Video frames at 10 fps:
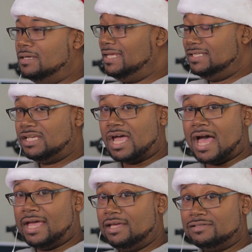
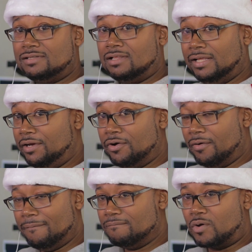DJI is the
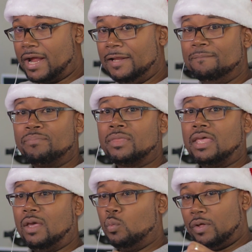leader, right?
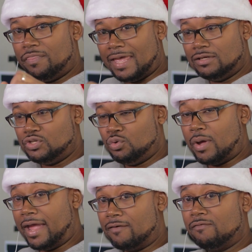And what they
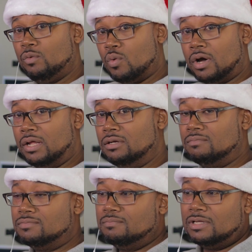do,
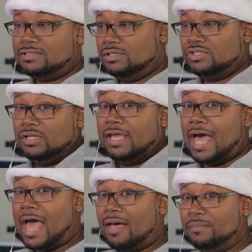everyone essentially
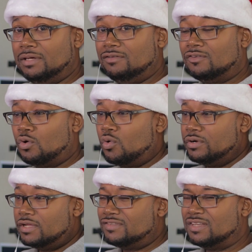copies
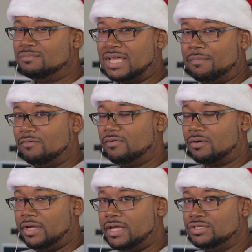or does some type of
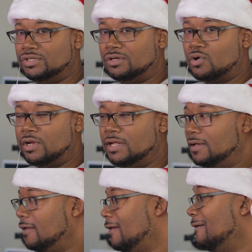variation on it.
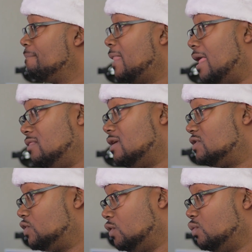And
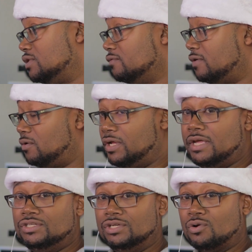this too is a
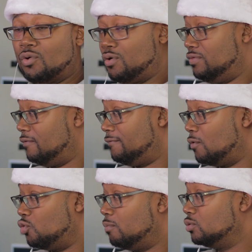variation on the
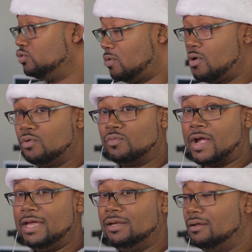foldable drone,
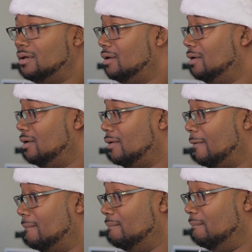right?
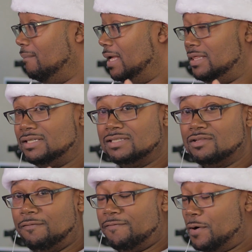But this
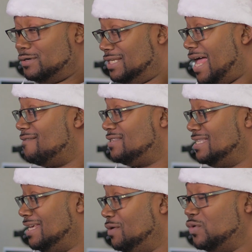is the first I've
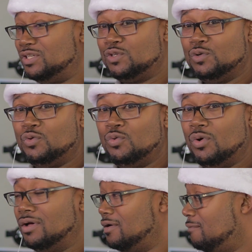seen with
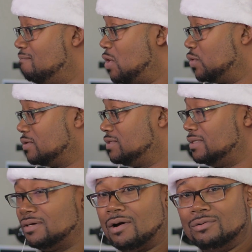two
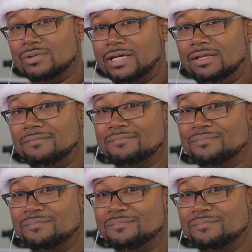motors only.